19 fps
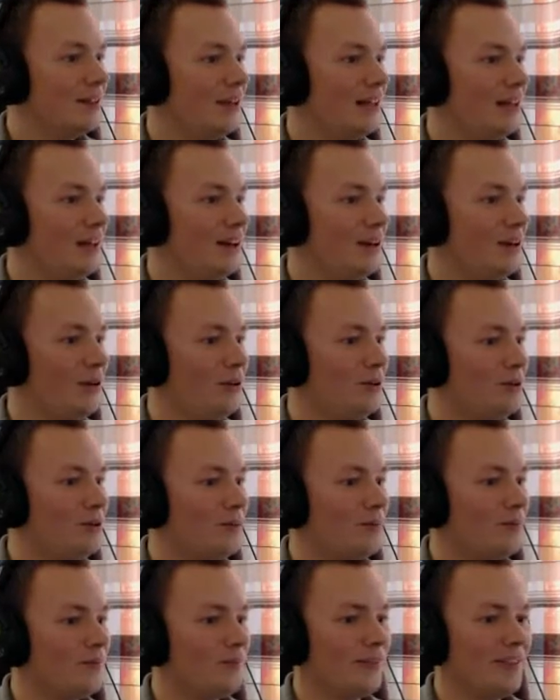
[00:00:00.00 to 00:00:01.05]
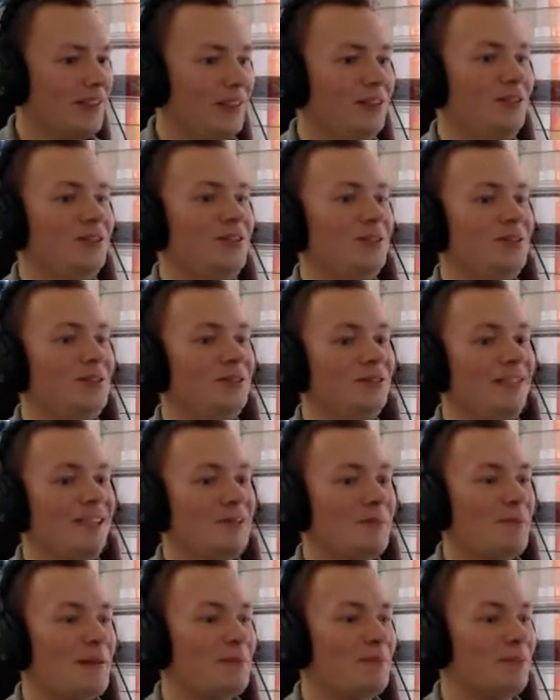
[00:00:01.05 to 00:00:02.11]
Oh, look at all
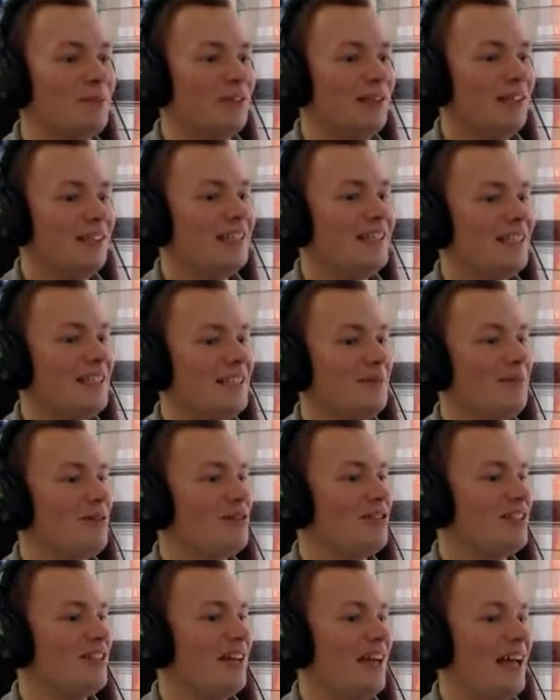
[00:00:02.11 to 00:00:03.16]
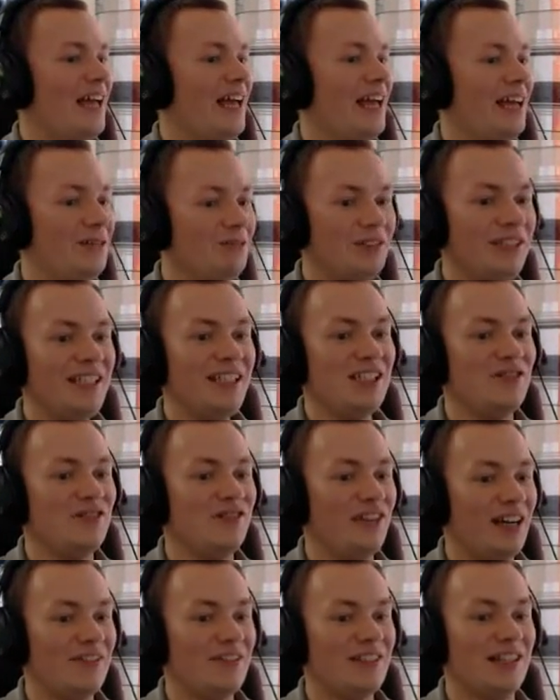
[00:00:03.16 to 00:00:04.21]
these people. This is the most healthiest
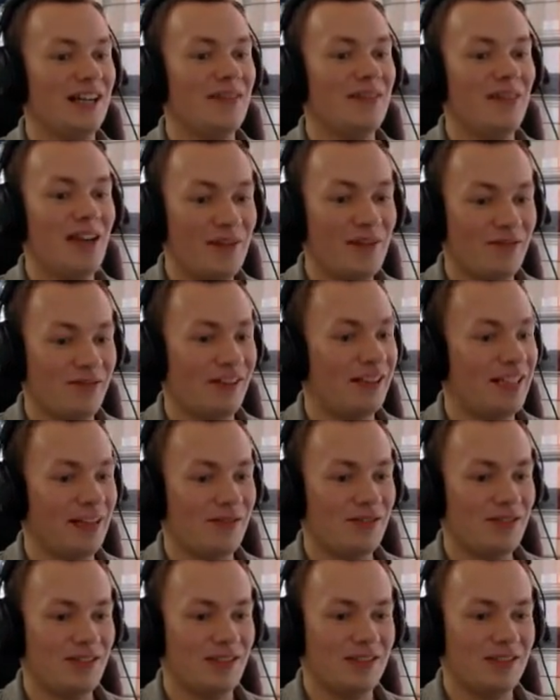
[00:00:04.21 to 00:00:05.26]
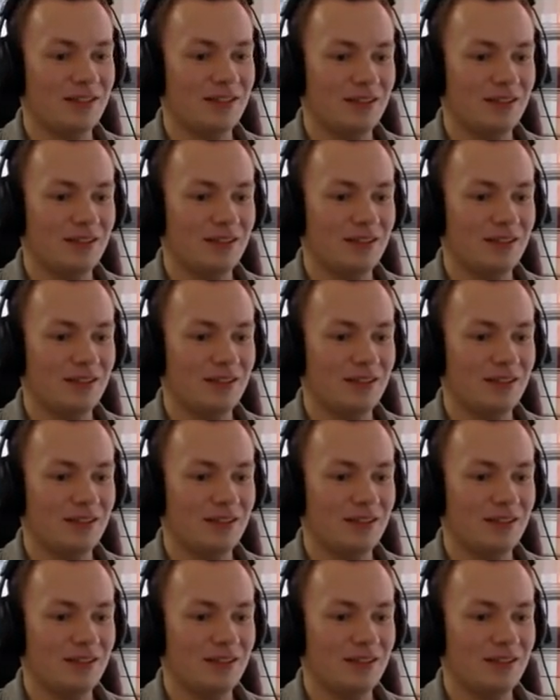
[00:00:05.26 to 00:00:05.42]
virus I've ever encountered.